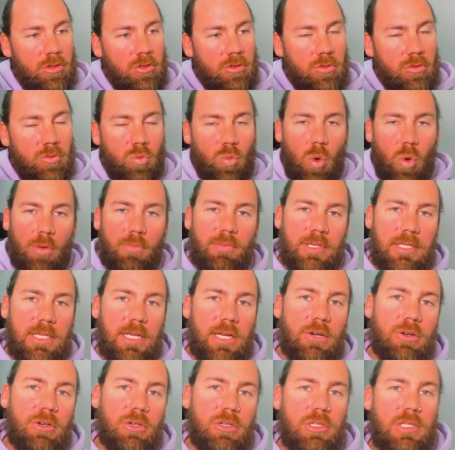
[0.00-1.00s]
what
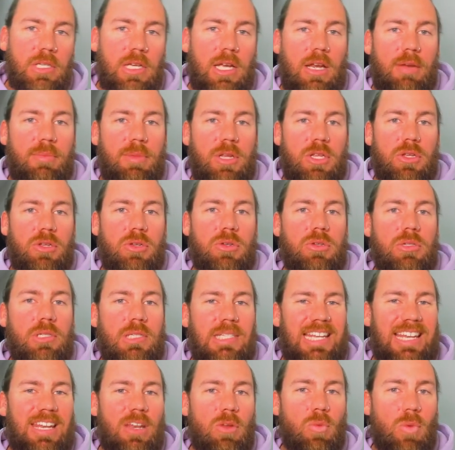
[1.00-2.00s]
materials are going to be
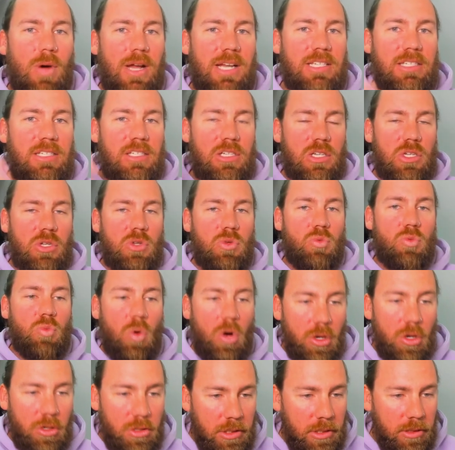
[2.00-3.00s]
used in the ones that you
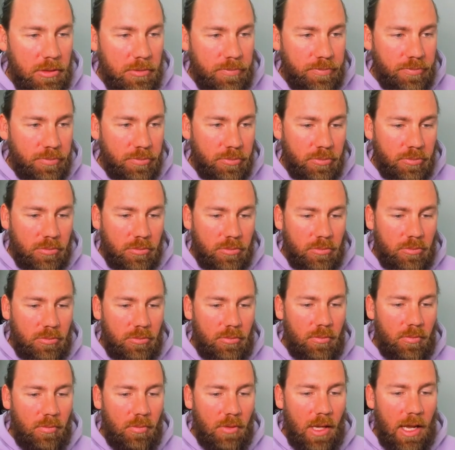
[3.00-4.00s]
want.
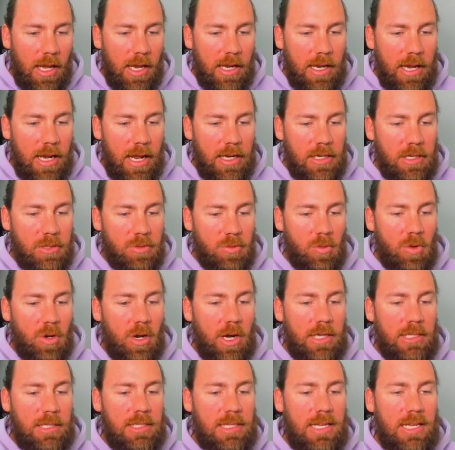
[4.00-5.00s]
And that is
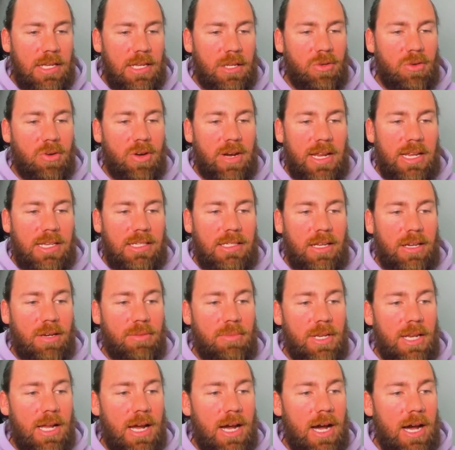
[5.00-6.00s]
why tier 3 is going to
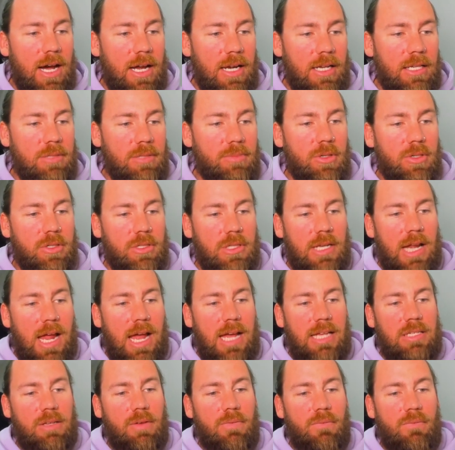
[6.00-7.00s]
be the hardest, because it
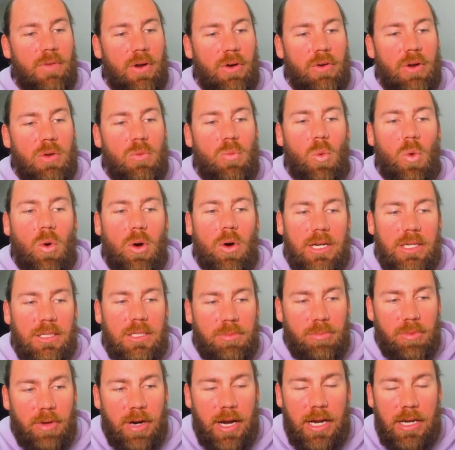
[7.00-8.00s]
has a very
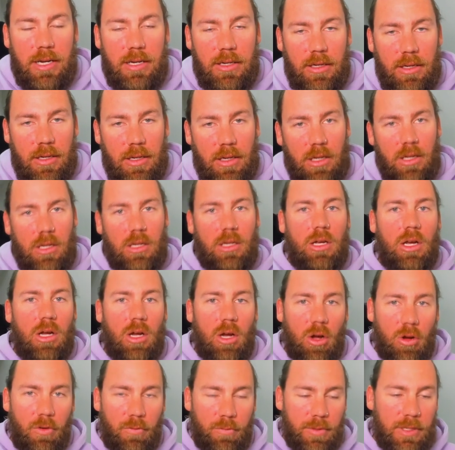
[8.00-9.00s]
widespread
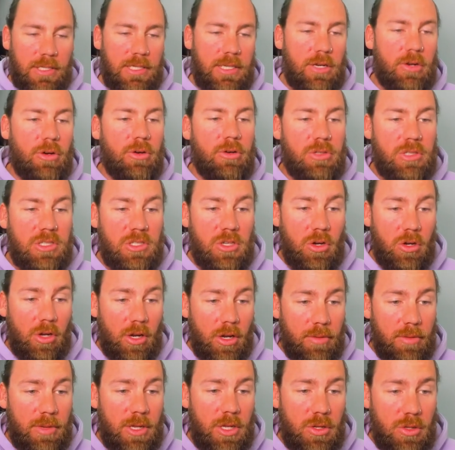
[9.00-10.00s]
of materials you're
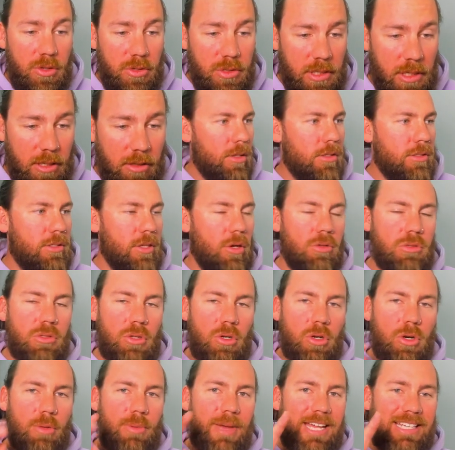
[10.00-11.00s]
going to be using. So we'll
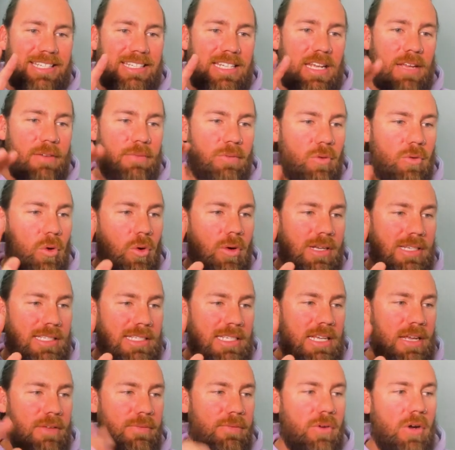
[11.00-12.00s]
talk about tier 4 and
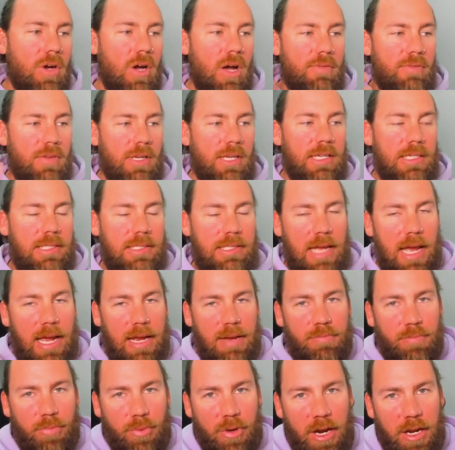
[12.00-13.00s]
tier 5 in the
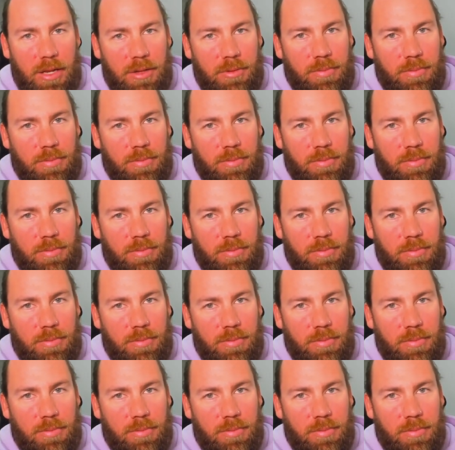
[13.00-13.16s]
same breath